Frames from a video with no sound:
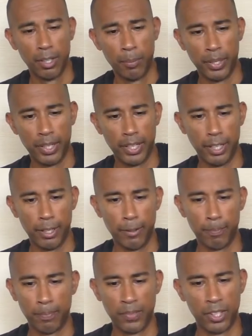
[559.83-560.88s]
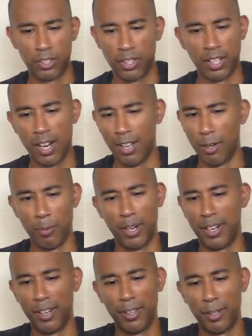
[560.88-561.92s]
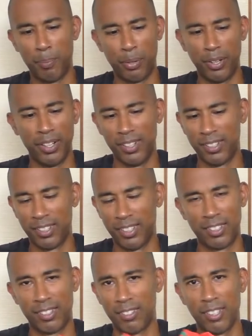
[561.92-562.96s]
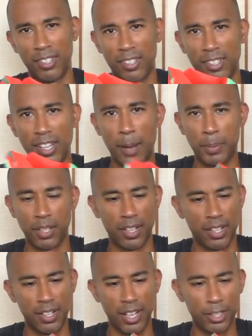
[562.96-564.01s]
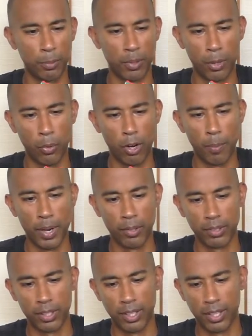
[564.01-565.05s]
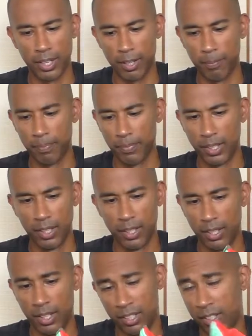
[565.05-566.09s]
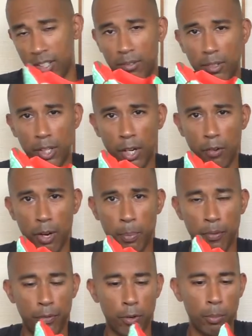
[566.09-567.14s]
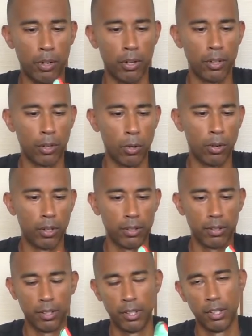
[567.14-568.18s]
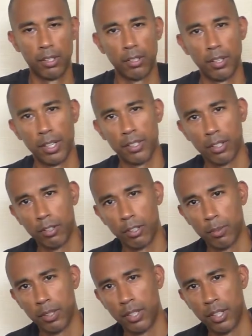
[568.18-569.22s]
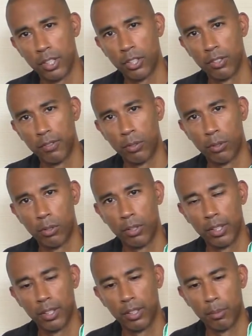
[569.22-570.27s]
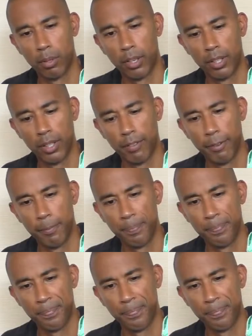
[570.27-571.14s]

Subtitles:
But just the colorway and the prints, it snaps a lot of necks when I wear them out, and still a great performer on the court. So that's the Christmas edition for the LeBron 11.